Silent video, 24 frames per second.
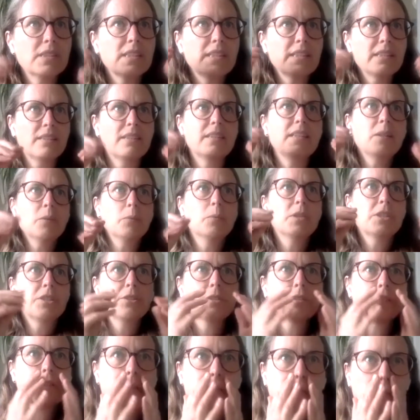think what
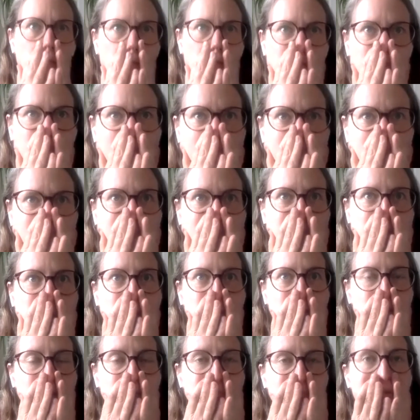you're saying is
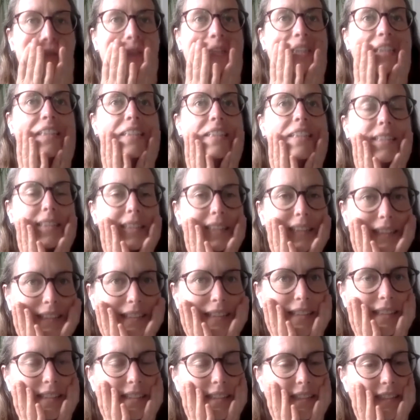so important, it
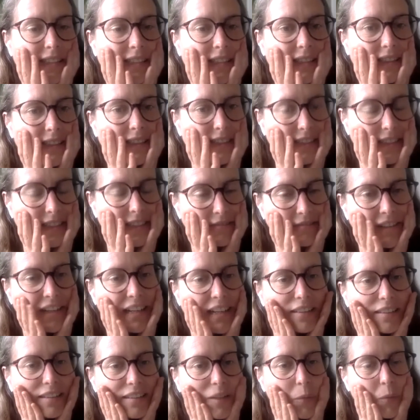is this
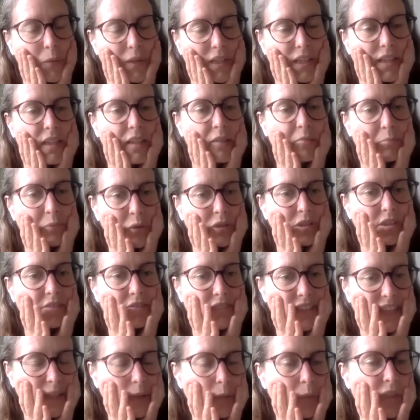fact that we get more of
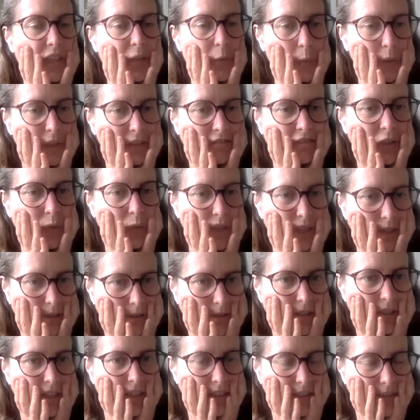that which we focus
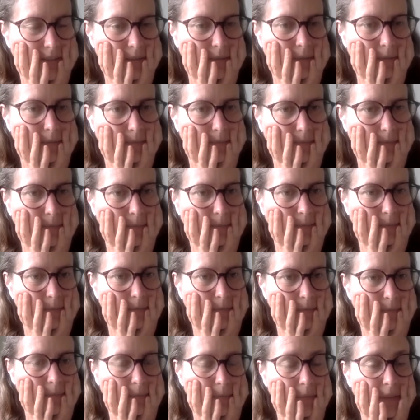on.
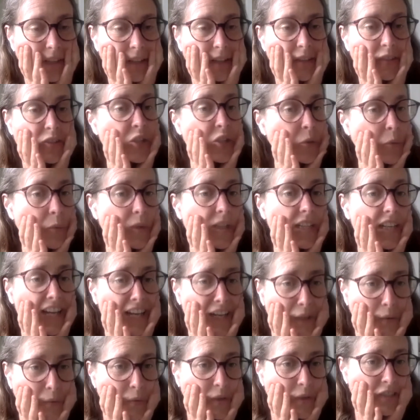Mm. So when
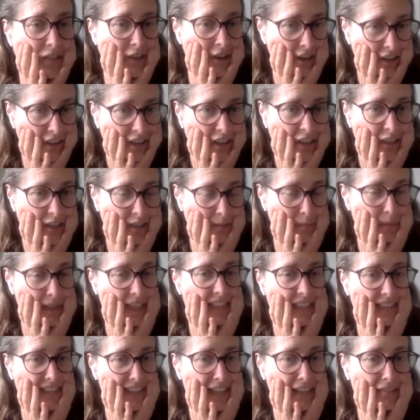I was hard on
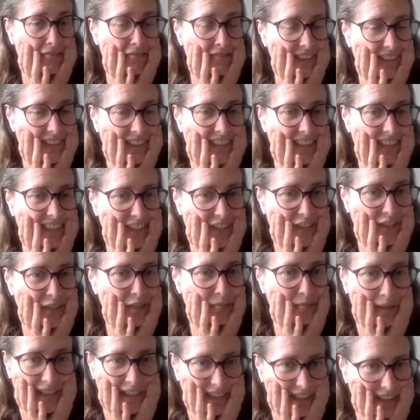myself, listening to
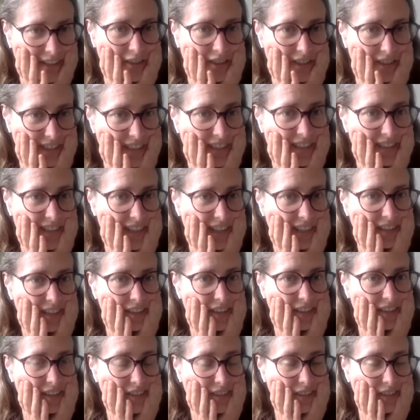my inner
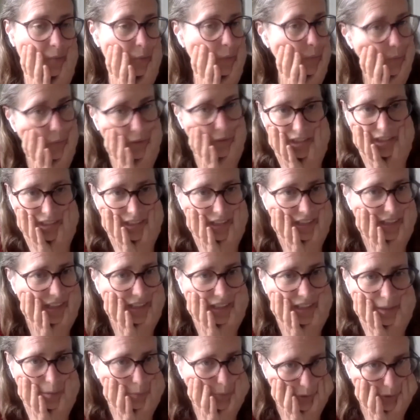dictators, what did I
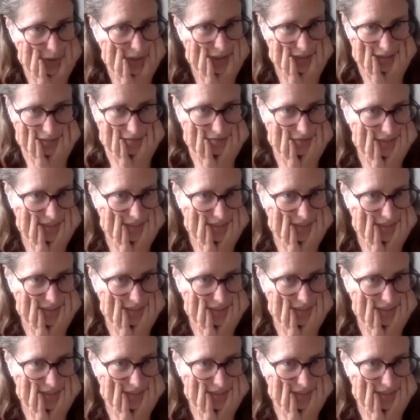get more of?